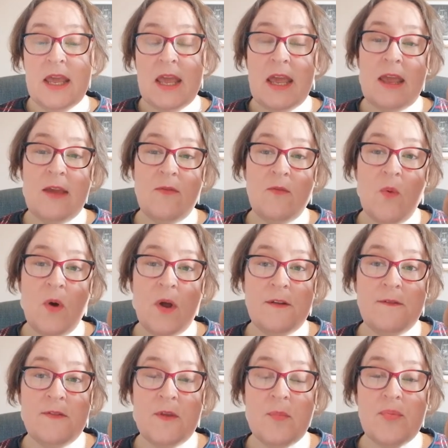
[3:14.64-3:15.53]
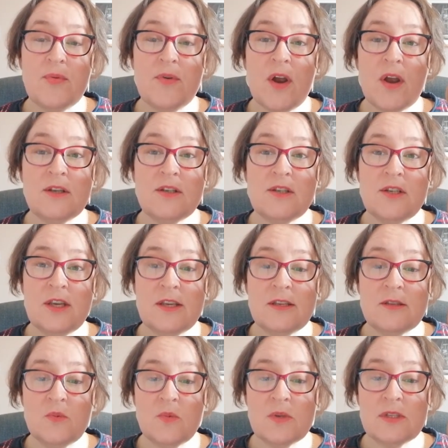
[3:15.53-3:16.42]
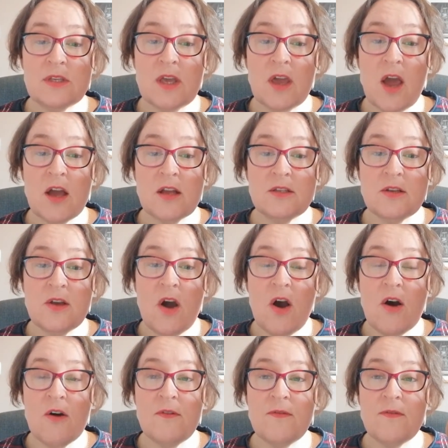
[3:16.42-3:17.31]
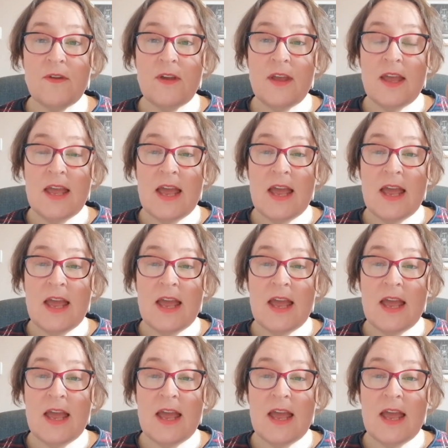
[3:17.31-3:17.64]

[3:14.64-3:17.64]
if one of the branches was cut off